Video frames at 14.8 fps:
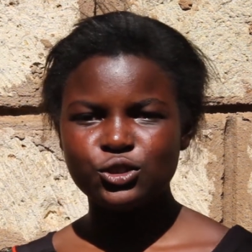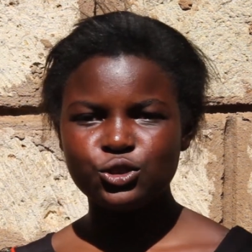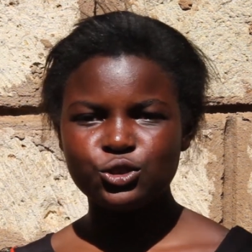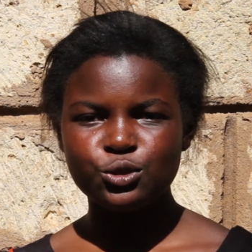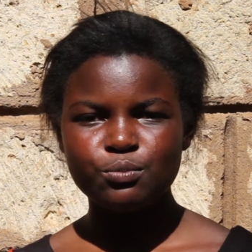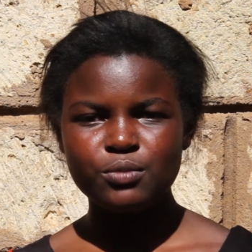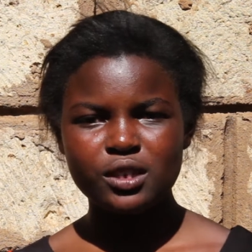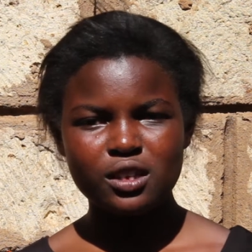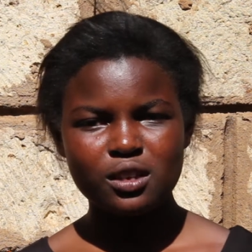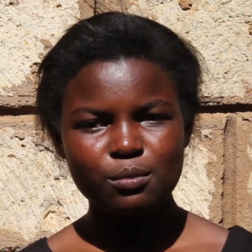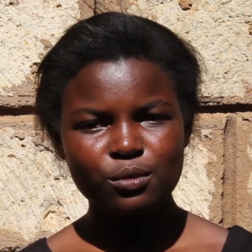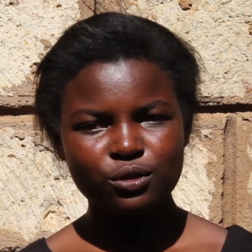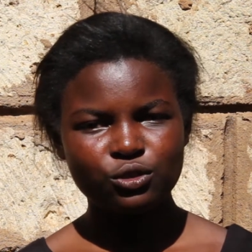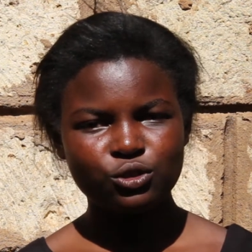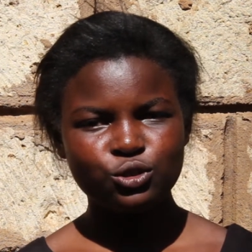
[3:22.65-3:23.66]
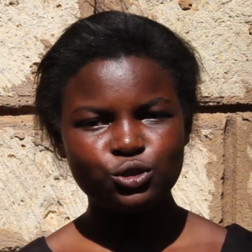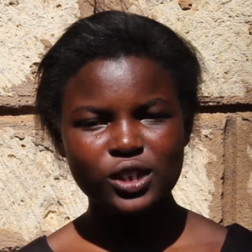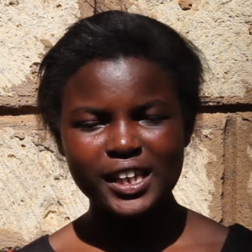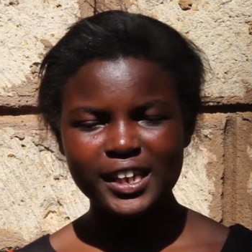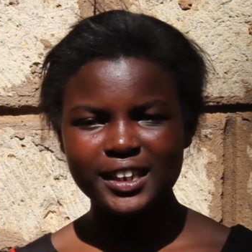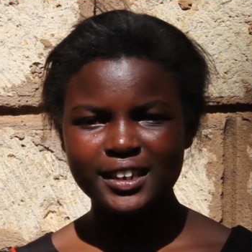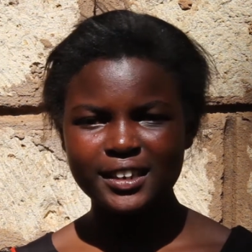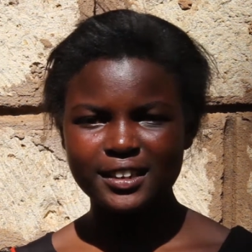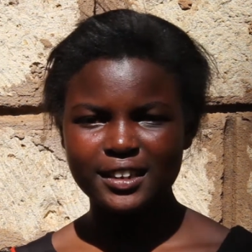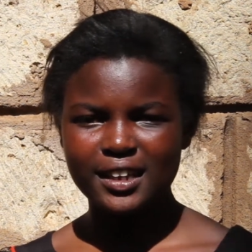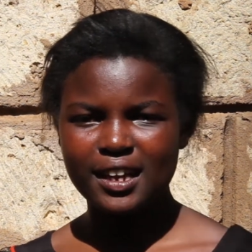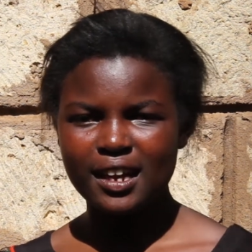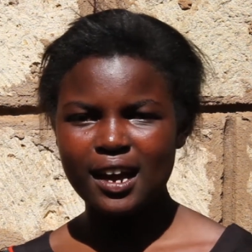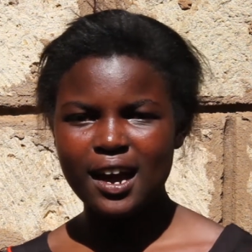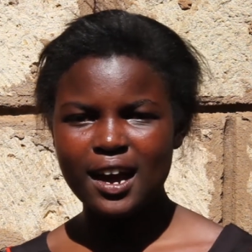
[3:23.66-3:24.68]
to be able to lead
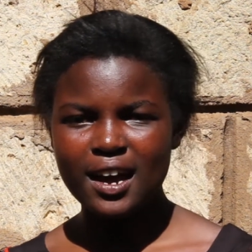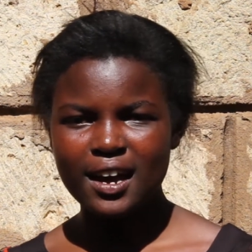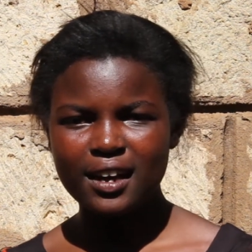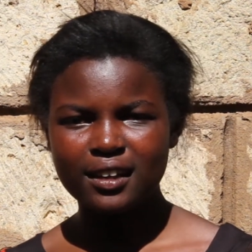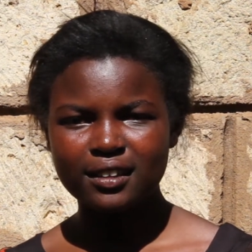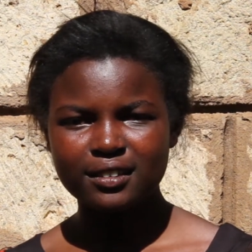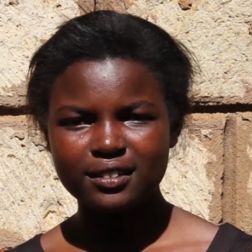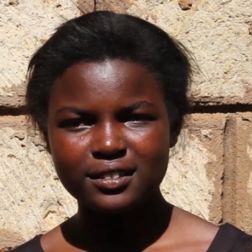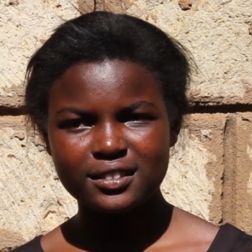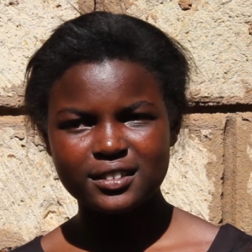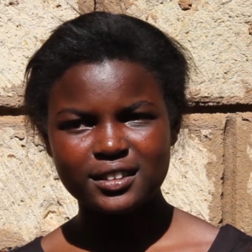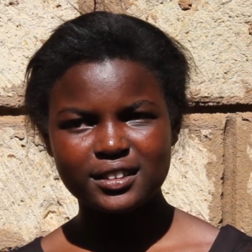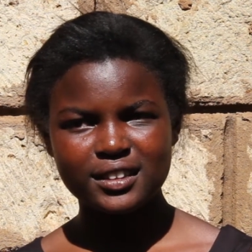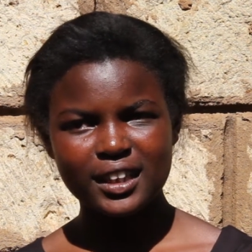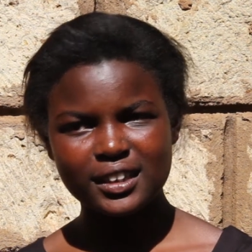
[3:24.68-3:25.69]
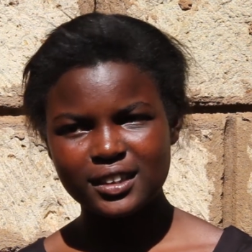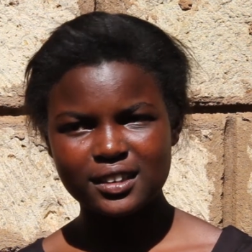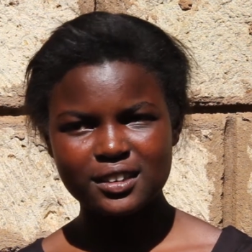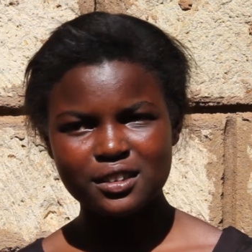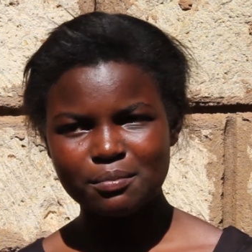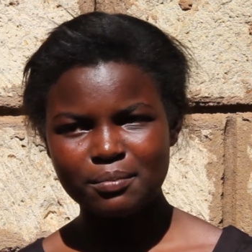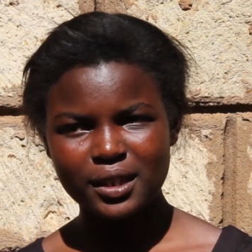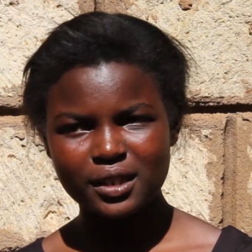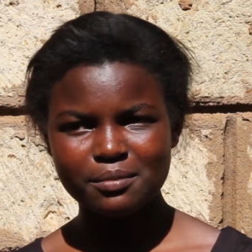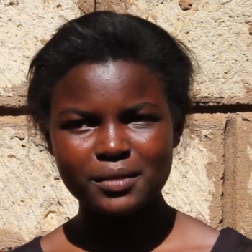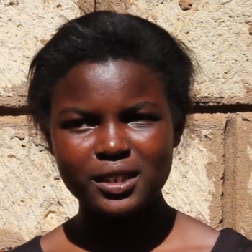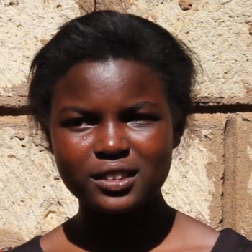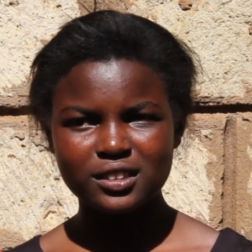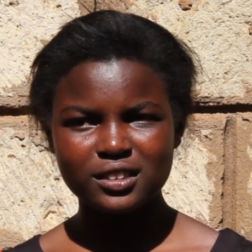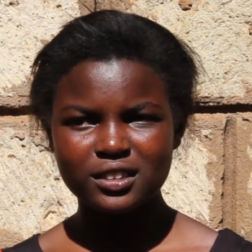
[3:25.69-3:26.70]
a certain
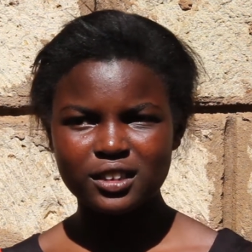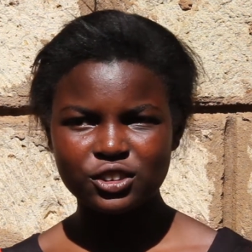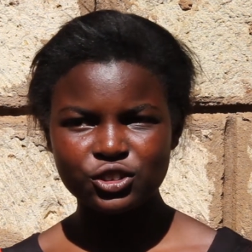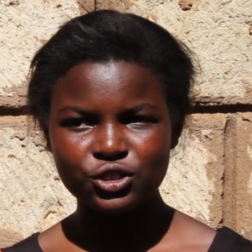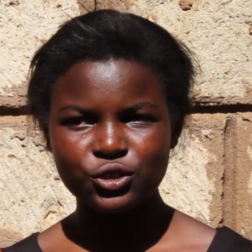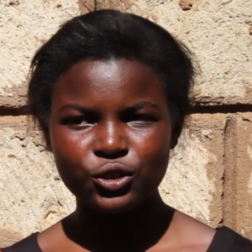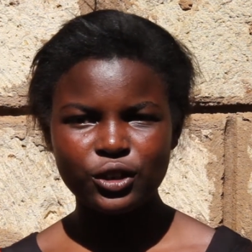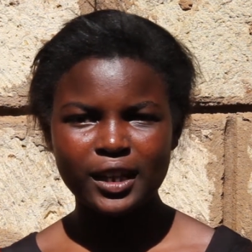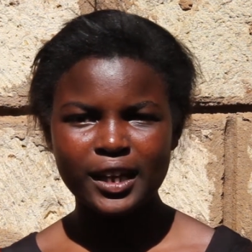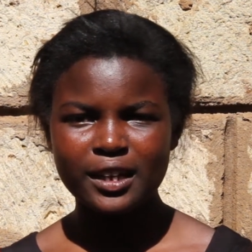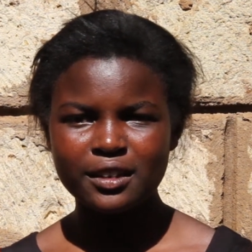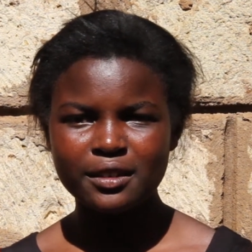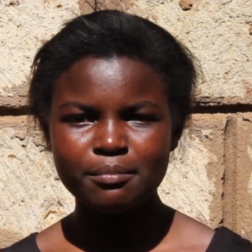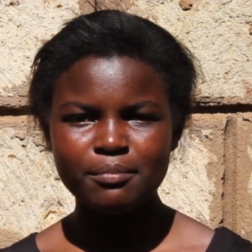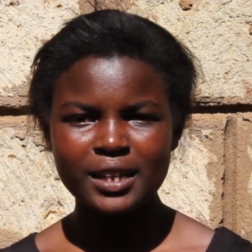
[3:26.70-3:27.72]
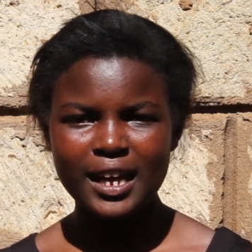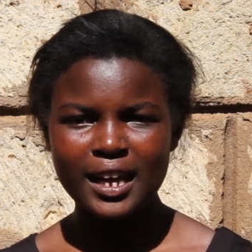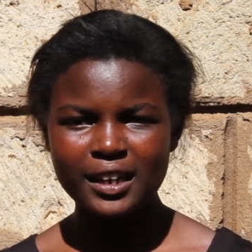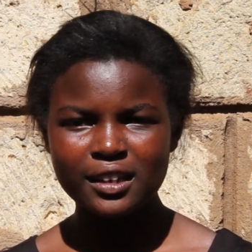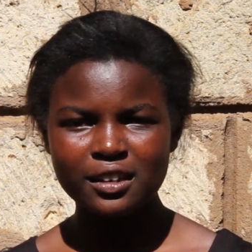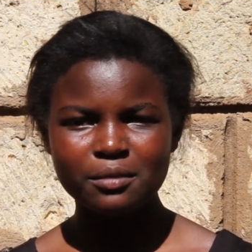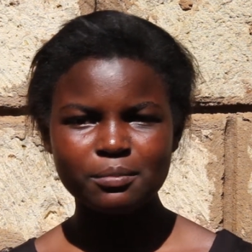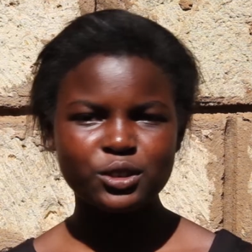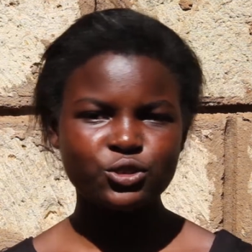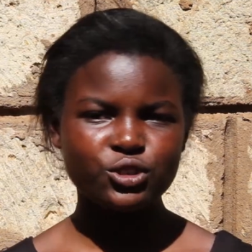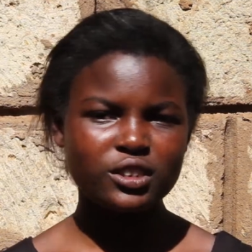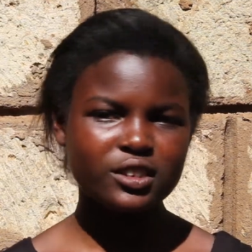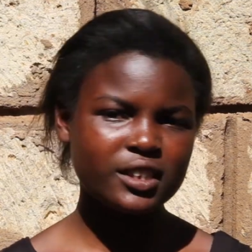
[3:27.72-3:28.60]
department in the school and be a link between